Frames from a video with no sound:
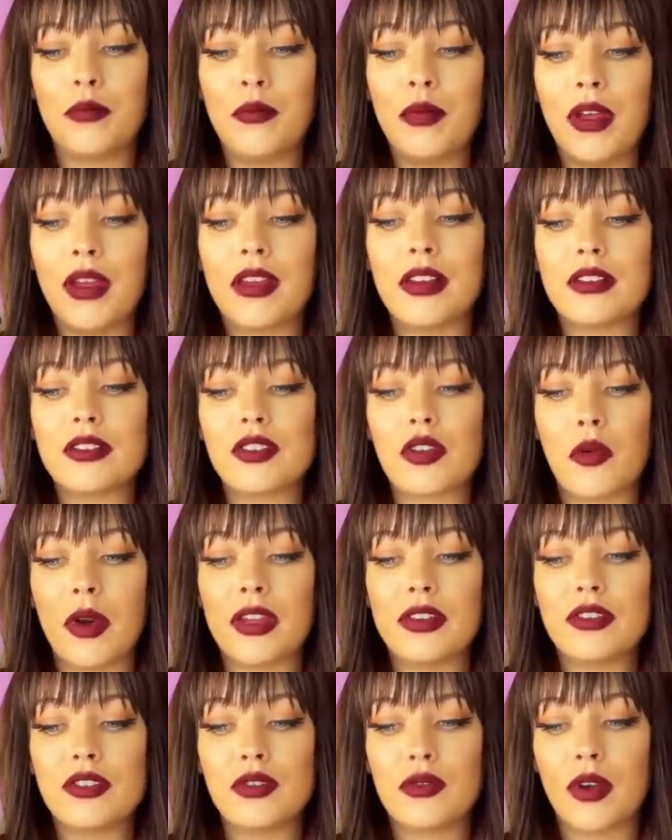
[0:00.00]
big is
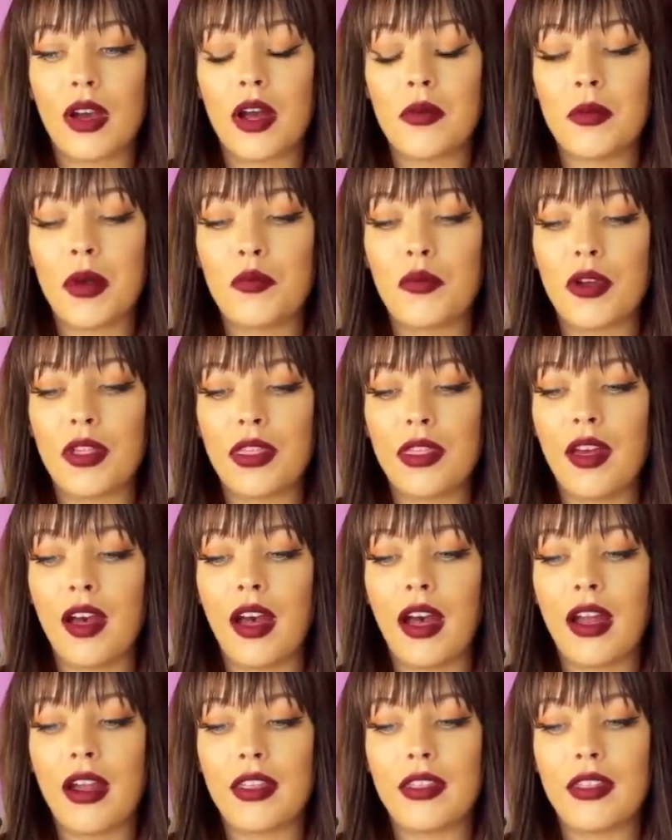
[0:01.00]
going to come up with that.